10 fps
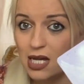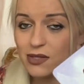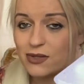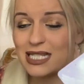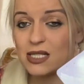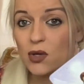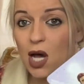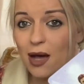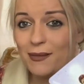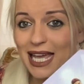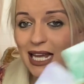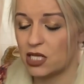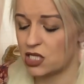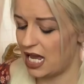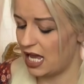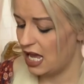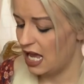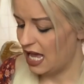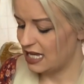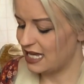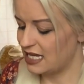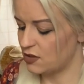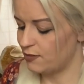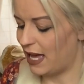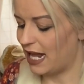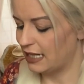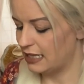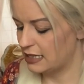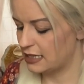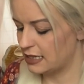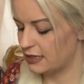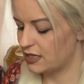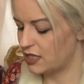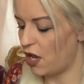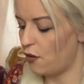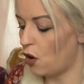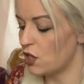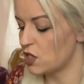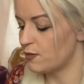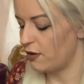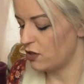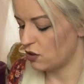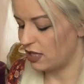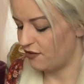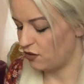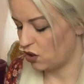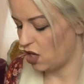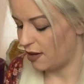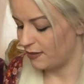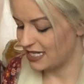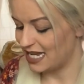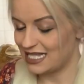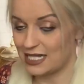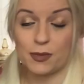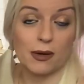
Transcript: So a sense of karmic energy, a sense of balance. So on a spiritual level, the karmic debt is